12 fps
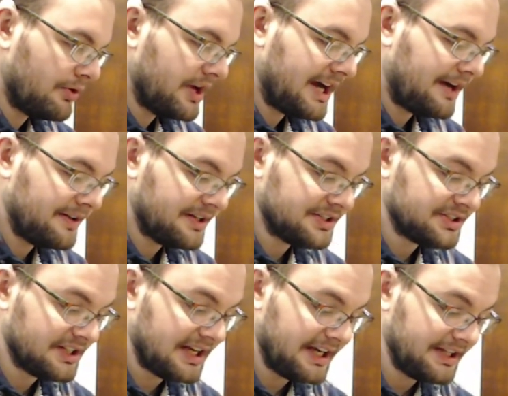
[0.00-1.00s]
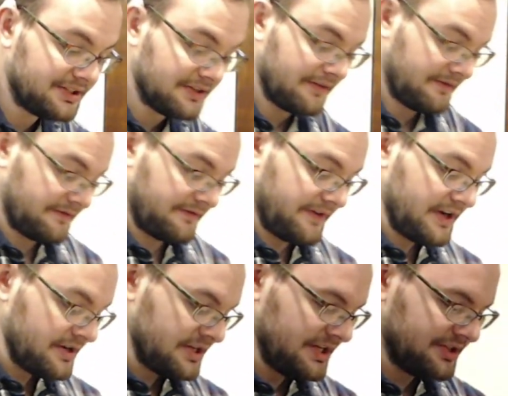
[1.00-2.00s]
out, and it slides very
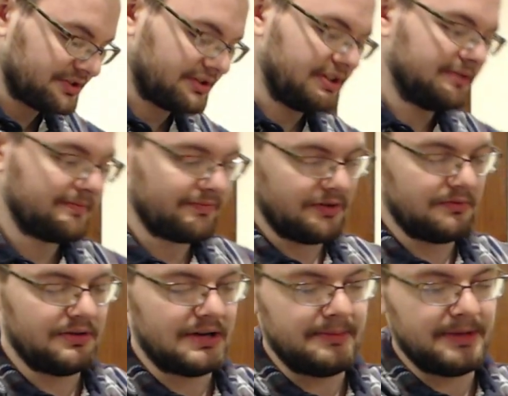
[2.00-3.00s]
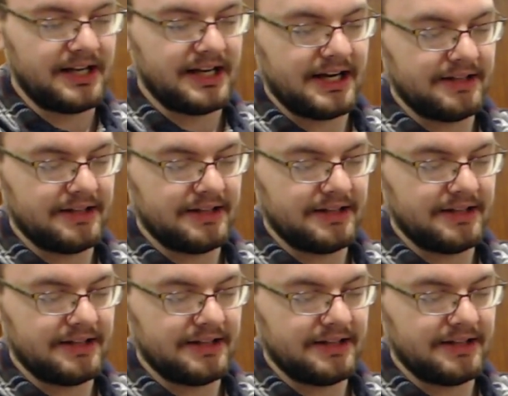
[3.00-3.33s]
easily, I might add.